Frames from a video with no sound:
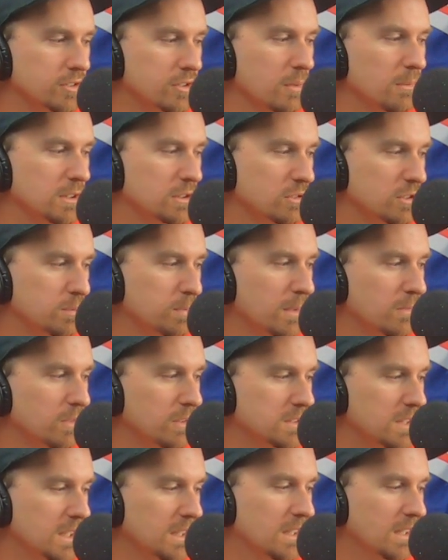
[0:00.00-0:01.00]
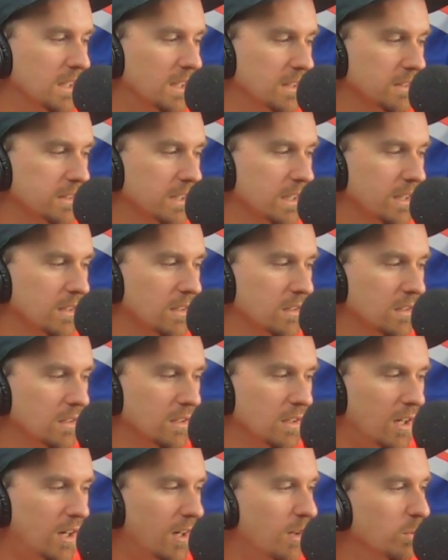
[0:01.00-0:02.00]
got so much respect for Dila that
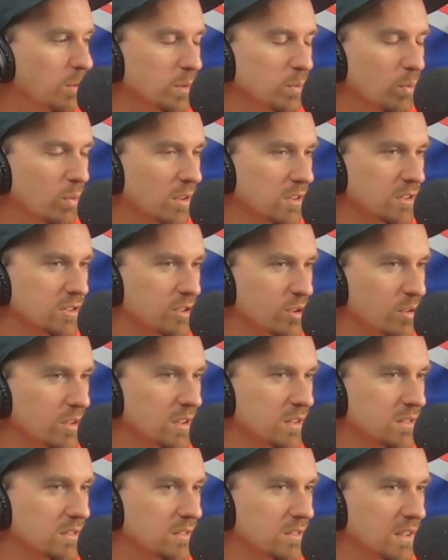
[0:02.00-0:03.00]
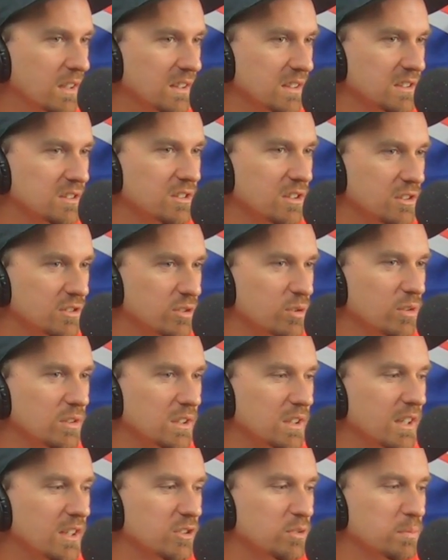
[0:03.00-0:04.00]
I wouldn't want to do it unless I was
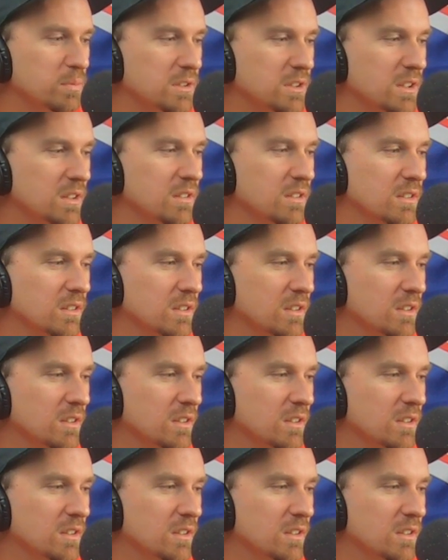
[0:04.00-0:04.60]
doing it 100%.